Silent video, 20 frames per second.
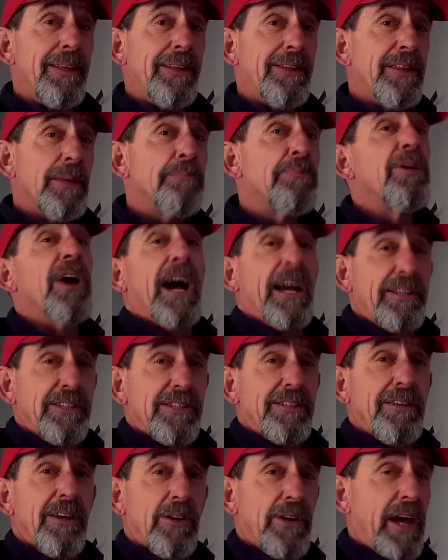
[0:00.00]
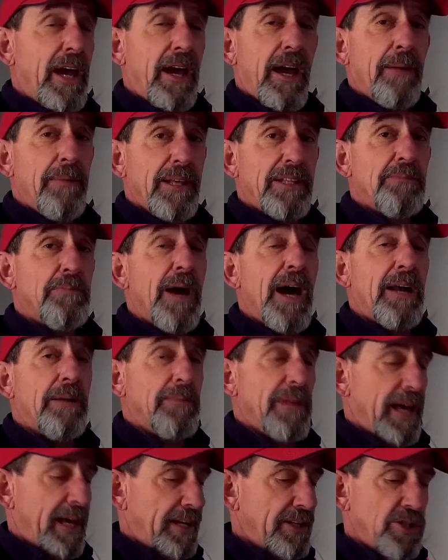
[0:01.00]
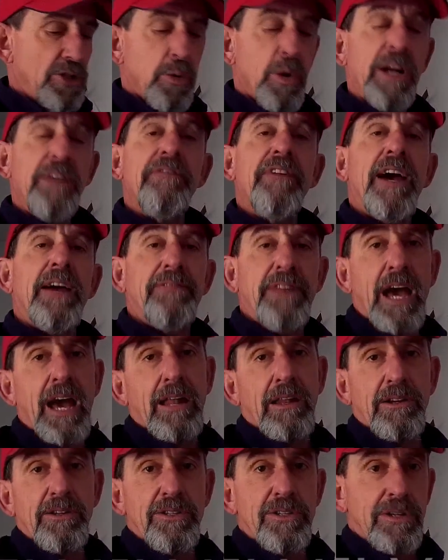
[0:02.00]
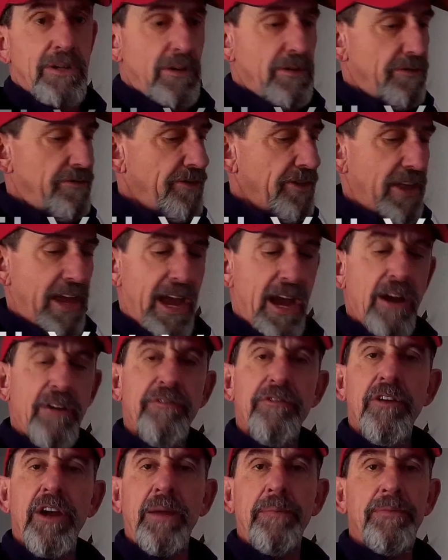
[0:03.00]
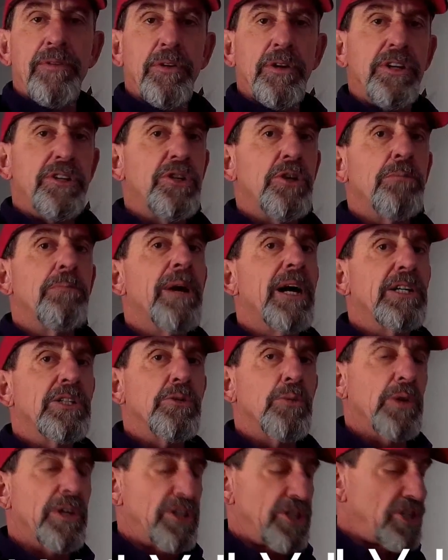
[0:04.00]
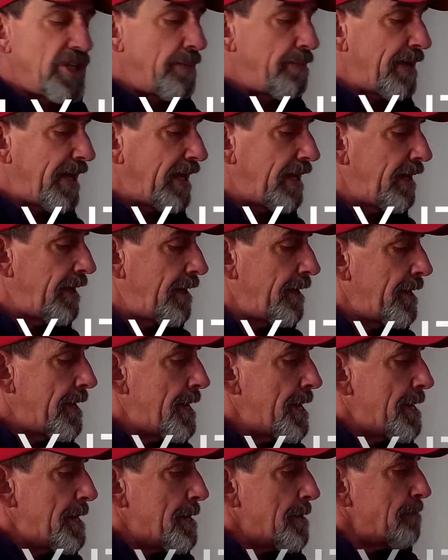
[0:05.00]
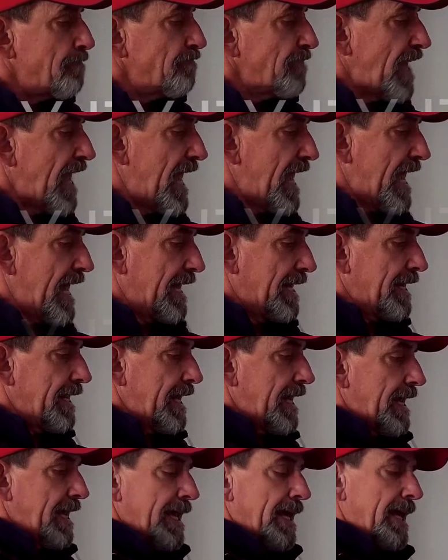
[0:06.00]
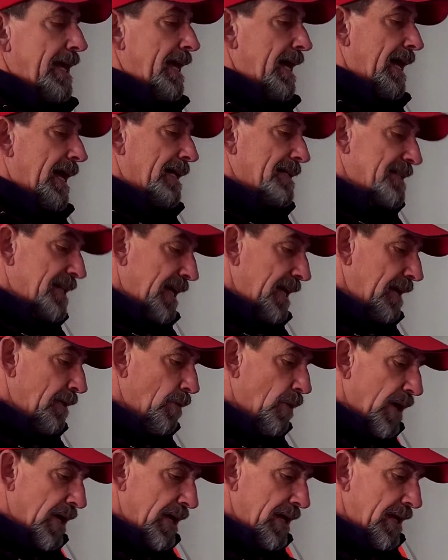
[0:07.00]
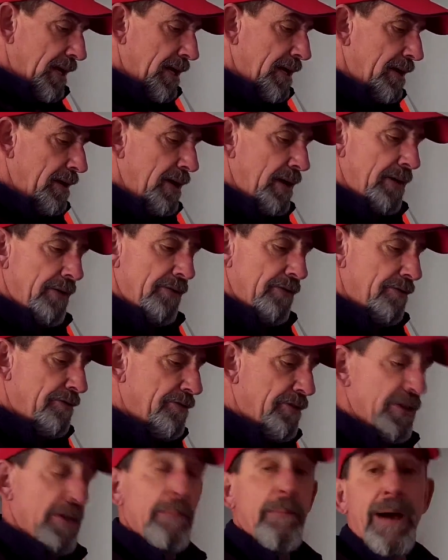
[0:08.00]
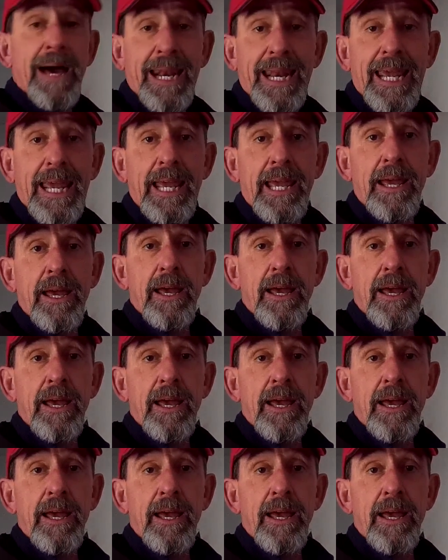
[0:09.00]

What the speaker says: price, okay, let's bottom line. It's $25 for the airframe, $32 with shipping. And I'll tell you what, for the money,